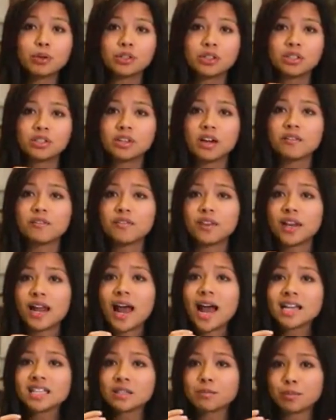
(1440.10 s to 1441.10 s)
puts stuff that
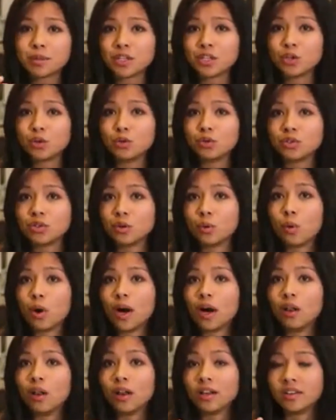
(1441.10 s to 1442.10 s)
hasn't been used in a
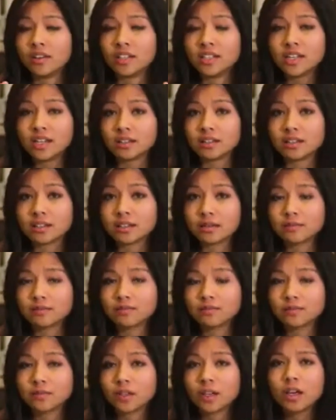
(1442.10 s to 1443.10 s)
while on the disk.
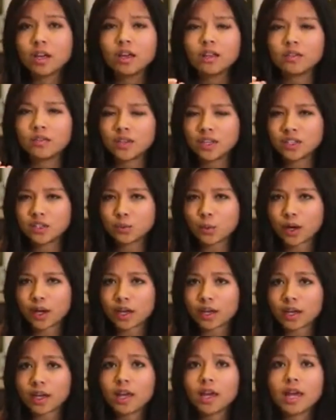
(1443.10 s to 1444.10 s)
This
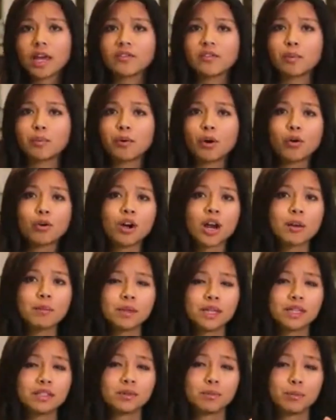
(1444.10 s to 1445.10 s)
way, if a program
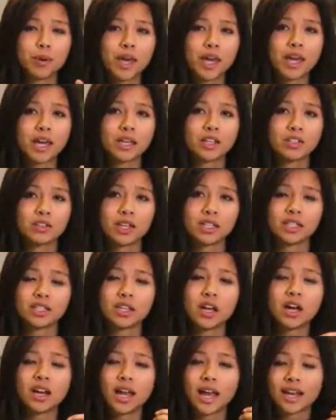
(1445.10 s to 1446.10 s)
needs a page that's
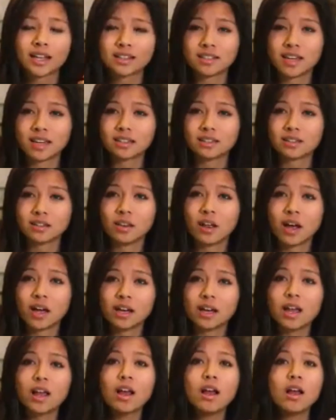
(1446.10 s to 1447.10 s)
not accessed a
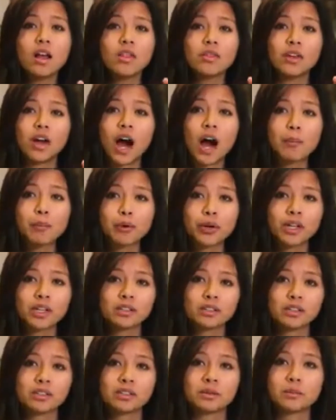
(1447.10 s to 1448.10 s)
lot, the operating
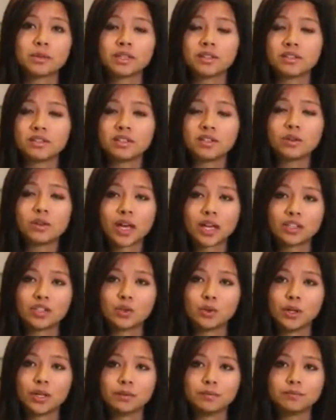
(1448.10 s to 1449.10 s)
system can still get
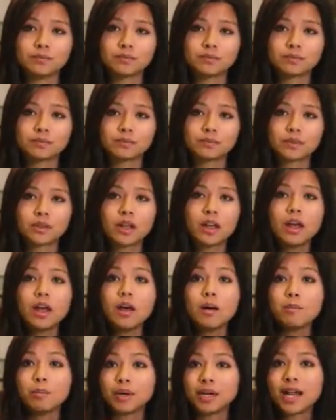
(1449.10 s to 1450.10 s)
to it.
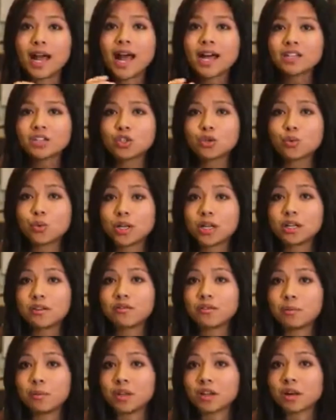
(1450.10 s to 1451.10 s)
But it has to read it
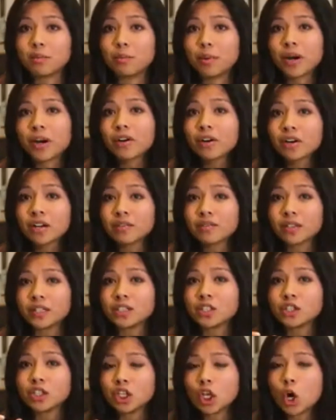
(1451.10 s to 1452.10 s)
from the comparatively
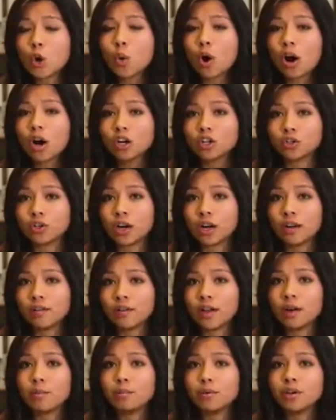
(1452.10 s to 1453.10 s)
slow hard drive
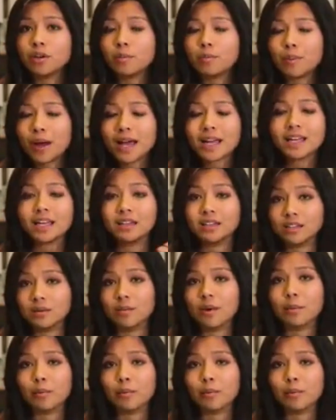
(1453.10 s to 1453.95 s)
and put it back into